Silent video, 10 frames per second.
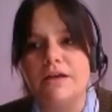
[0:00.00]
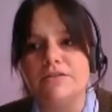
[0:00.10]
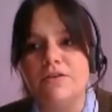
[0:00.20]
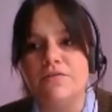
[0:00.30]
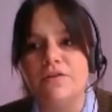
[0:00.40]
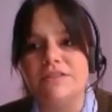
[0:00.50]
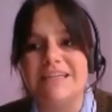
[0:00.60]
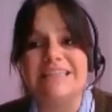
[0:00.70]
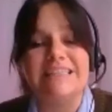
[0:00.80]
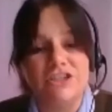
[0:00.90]
different
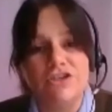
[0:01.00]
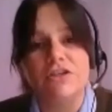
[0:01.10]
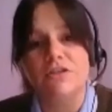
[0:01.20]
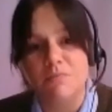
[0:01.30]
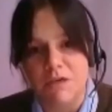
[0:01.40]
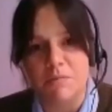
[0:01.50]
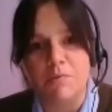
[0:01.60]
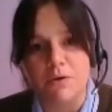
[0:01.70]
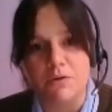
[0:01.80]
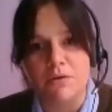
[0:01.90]
indigenous
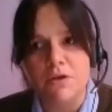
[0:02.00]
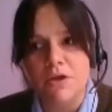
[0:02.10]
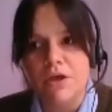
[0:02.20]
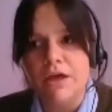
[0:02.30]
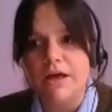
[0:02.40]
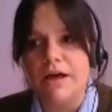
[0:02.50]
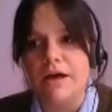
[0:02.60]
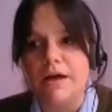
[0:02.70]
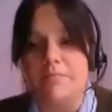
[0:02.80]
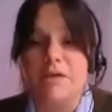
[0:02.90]
peoples,
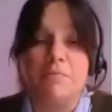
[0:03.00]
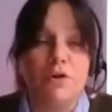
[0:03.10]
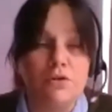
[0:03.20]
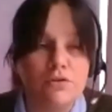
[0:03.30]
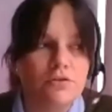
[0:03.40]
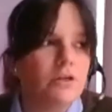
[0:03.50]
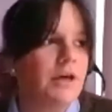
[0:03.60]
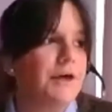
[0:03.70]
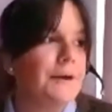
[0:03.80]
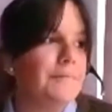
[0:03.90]

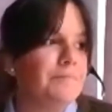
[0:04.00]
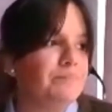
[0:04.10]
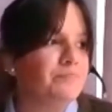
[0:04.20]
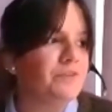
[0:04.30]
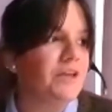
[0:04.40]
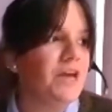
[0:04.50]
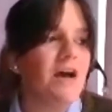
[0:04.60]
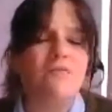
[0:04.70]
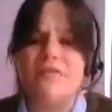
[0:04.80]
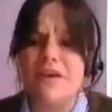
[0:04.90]
they
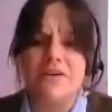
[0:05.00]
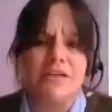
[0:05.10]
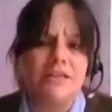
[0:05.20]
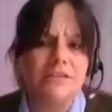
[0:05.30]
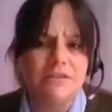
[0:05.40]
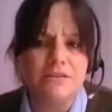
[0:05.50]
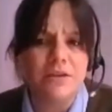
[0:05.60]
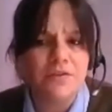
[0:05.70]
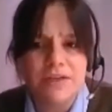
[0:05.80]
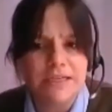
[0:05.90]
have very
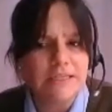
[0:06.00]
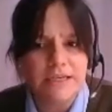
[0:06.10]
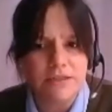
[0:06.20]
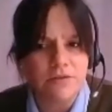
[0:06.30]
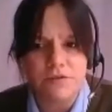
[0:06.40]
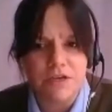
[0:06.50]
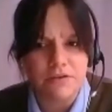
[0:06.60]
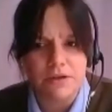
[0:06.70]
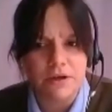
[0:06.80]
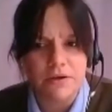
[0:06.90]
different ideas of
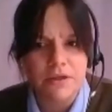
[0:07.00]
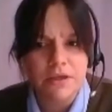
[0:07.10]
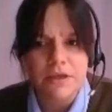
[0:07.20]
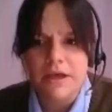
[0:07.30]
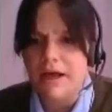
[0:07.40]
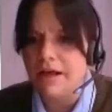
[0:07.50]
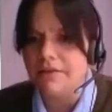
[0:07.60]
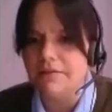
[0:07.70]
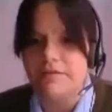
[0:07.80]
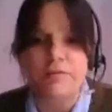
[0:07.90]
gender
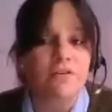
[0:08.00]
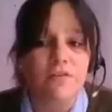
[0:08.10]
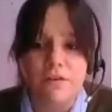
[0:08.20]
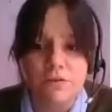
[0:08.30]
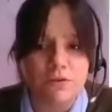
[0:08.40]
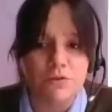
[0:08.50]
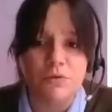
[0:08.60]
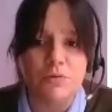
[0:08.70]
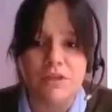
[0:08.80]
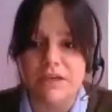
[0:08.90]
and nothing to
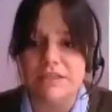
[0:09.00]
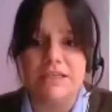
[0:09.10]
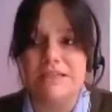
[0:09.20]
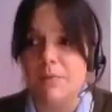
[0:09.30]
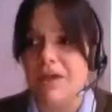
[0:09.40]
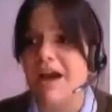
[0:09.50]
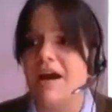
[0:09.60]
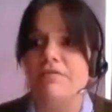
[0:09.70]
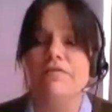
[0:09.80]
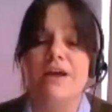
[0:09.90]
do with the ideas that we
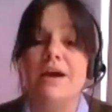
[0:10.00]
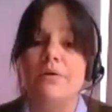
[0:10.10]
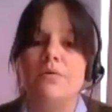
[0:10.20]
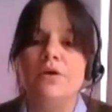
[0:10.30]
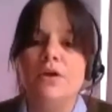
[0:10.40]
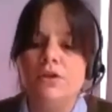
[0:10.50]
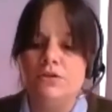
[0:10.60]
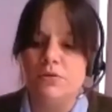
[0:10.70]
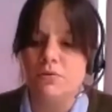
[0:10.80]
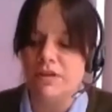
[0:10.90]
have now.
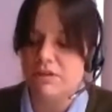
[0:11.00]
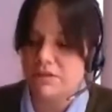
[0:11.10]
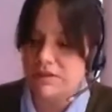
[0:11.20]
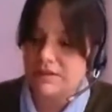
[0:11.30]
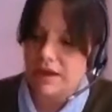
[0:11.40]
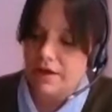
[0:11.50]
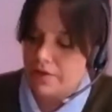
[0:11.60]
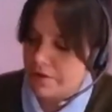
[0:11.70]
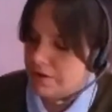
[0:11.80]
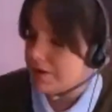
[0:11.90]
So there's this
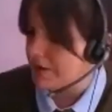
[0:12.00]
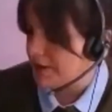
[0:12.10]
other